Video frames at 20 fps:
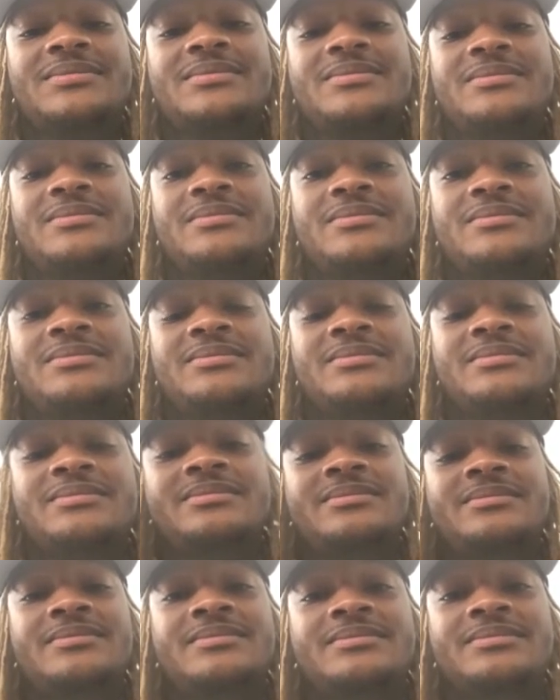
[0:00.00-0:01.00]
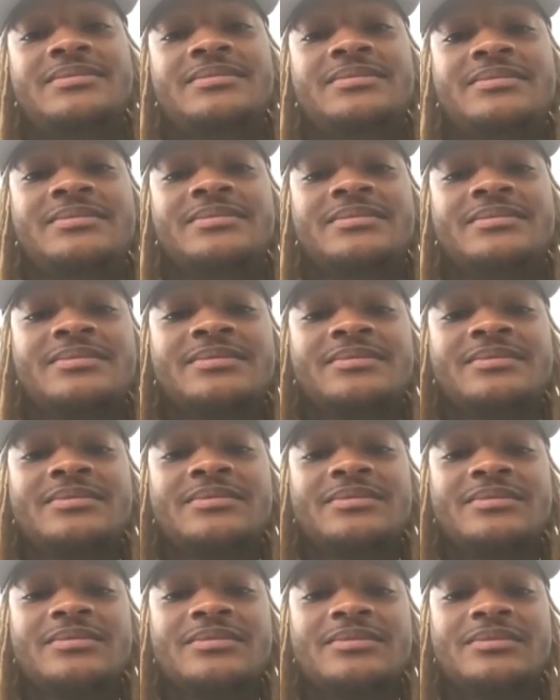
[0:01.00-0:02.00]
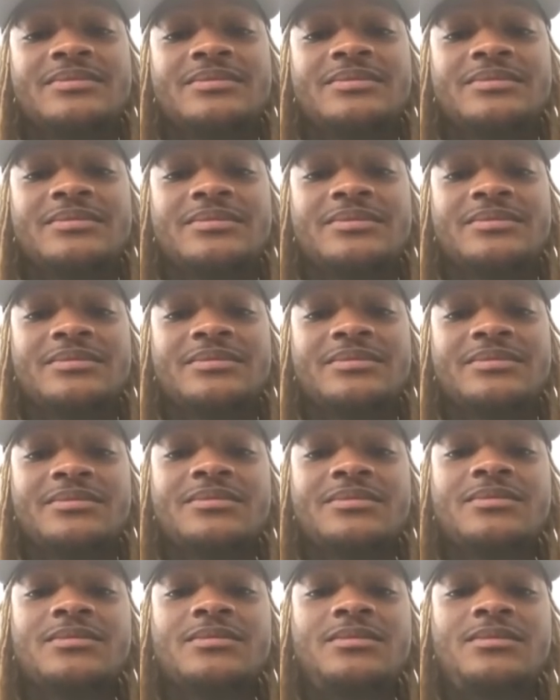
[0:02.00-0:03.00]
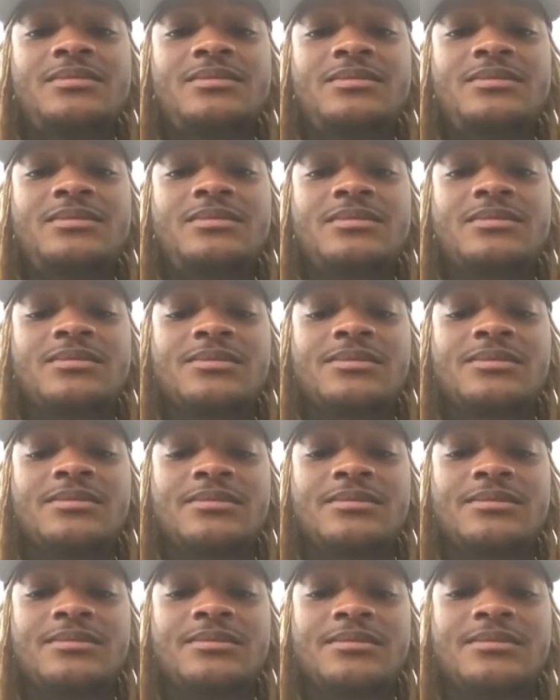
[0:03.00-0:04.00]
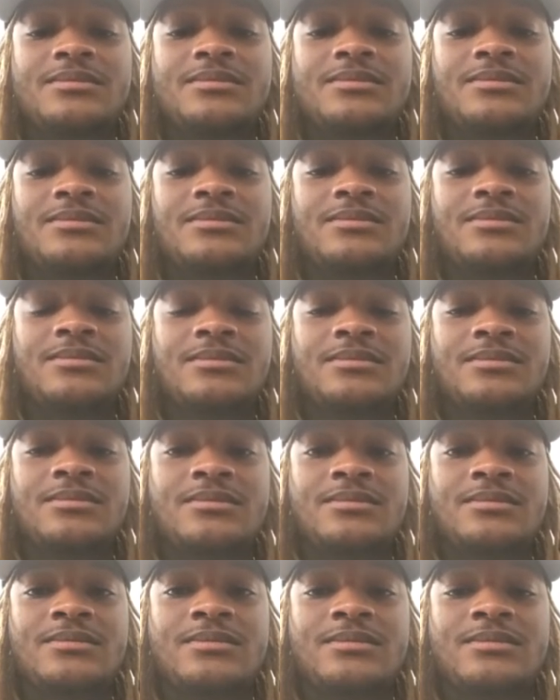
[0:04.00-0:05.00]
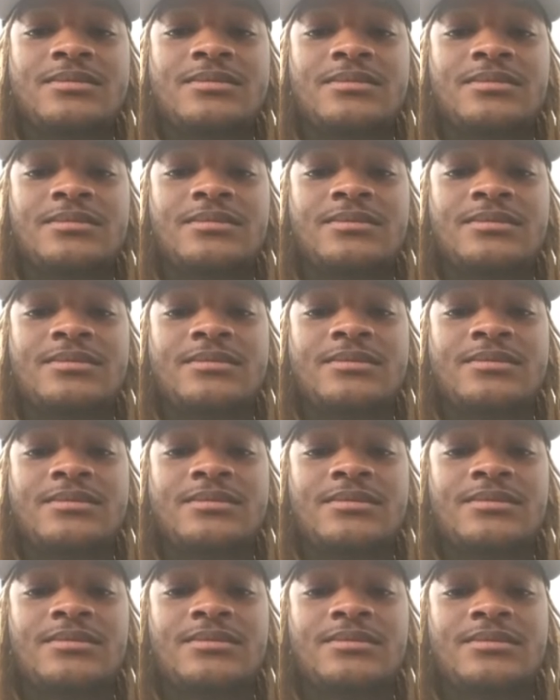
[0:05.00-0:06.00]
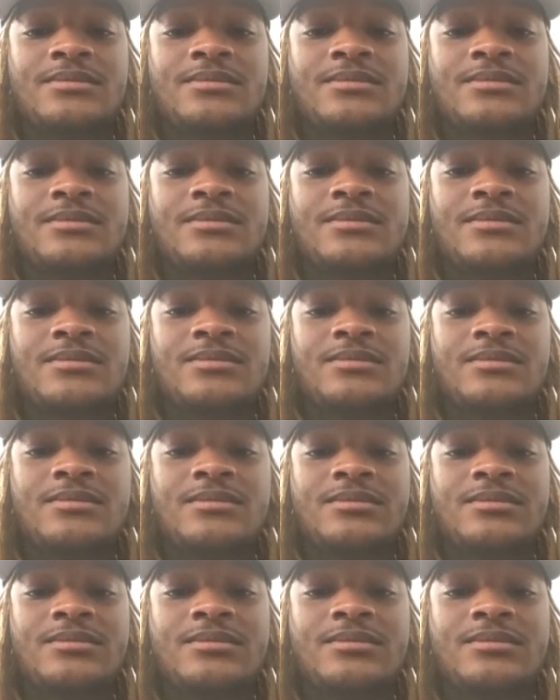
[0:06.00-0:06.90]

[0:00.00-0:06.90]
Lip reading: [no speech]